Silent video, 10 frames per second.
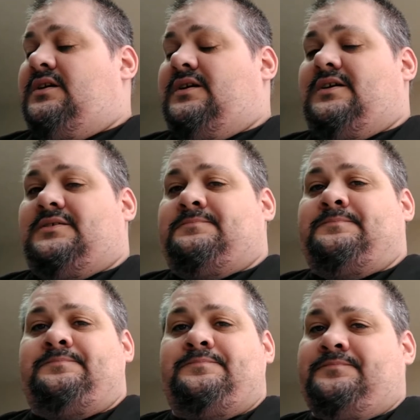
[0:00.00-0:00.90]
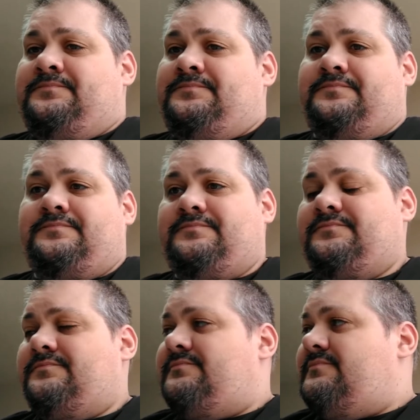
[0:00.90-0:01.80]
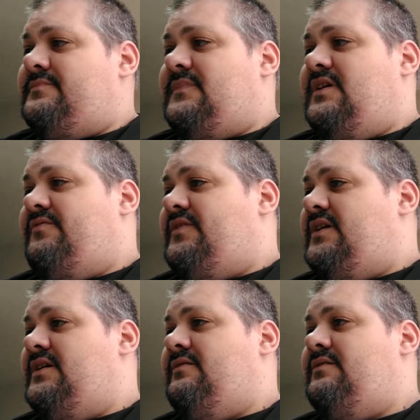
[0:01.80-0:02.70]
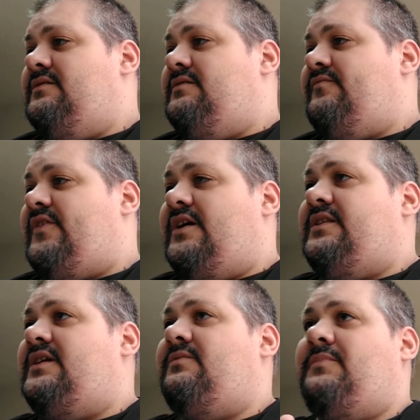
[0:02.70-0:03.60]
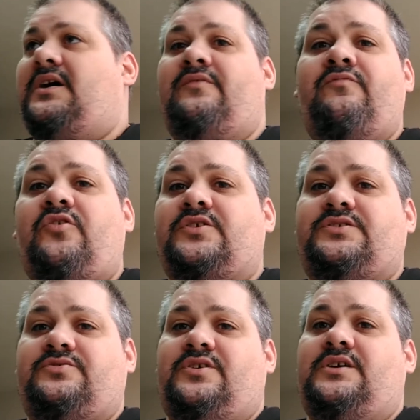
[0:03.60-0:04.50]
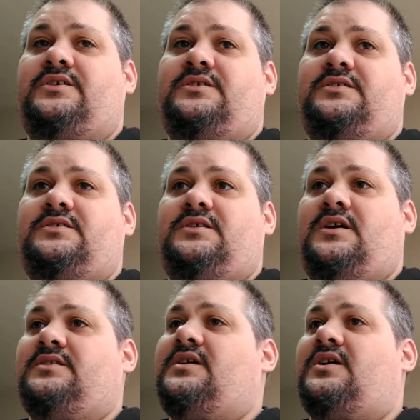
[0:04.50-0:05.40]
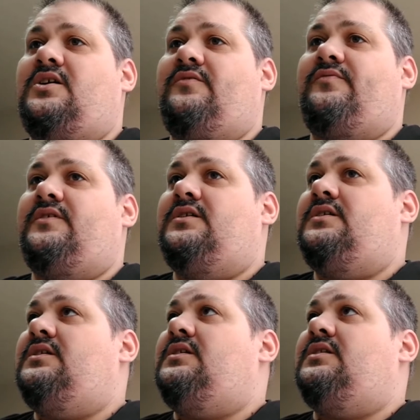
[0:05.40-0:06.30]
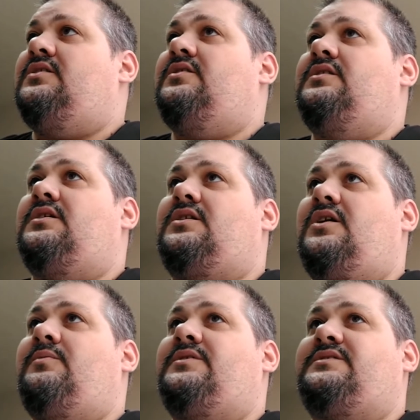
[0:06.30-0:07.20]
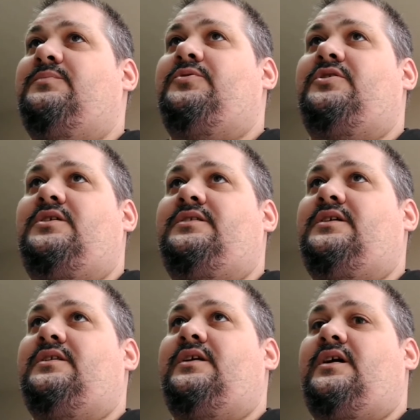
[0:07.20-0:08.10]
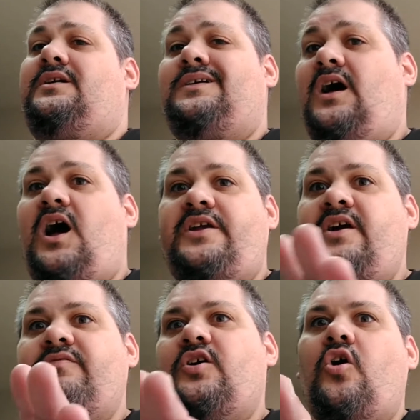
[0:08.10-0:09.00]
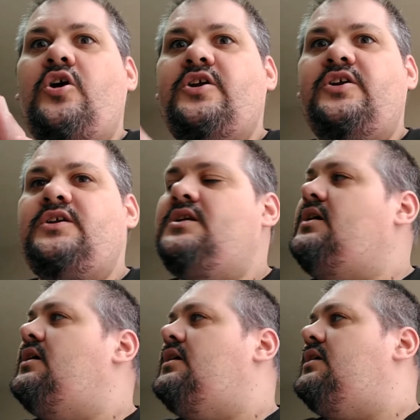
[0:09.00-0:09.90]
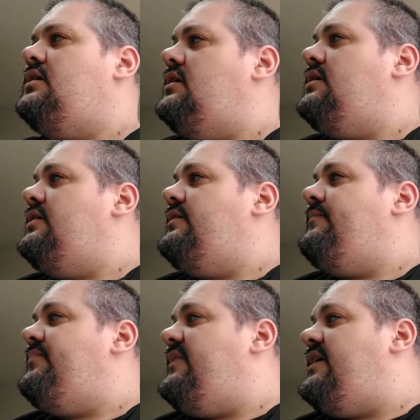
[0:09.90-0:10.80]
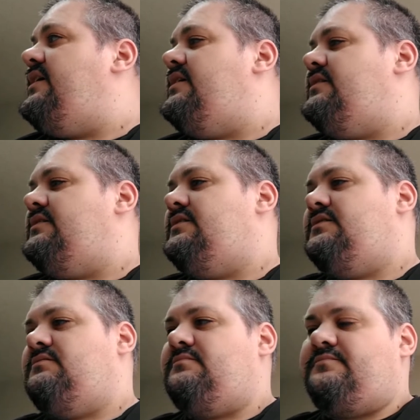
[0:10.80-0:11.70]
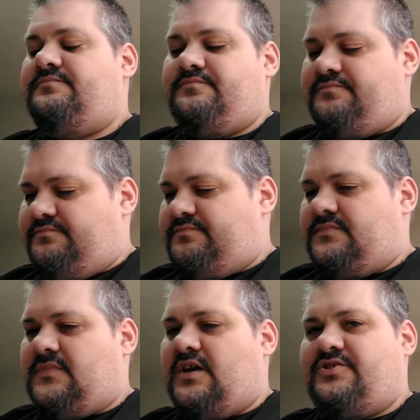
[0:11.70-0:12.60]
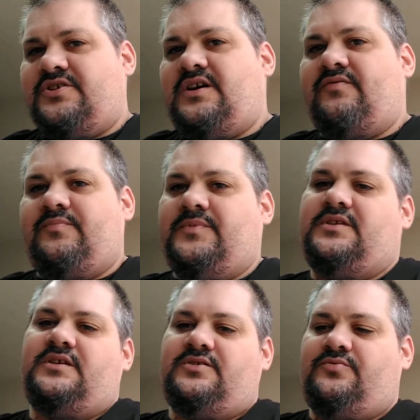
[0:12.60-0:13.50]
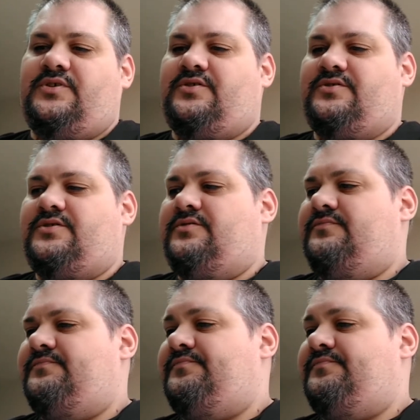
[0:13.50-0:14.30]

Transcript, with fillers: Um if they get finally get my invoice straight and take off the comics they put on there that I never order, then I should have them in the next week or so